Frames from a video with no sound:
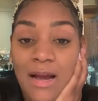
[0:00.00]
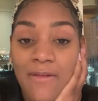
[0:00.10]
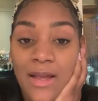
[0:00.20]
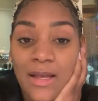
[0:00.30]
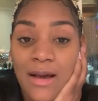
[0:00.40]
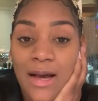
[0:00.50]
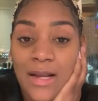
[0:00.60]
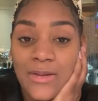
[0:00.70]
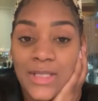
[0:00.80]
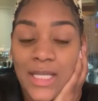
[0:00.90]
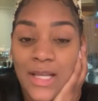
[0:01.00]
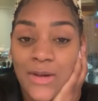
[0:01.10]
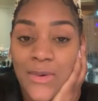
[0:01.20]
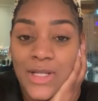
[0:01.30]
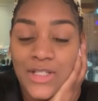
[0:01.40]
All right, y'all. I don't see
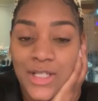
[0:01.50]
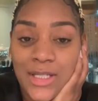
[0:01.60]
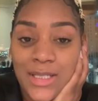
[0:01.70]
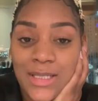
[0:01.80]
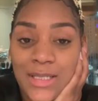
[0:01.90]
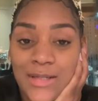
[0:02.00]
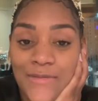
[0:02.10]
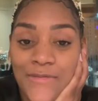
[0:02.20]
any questions.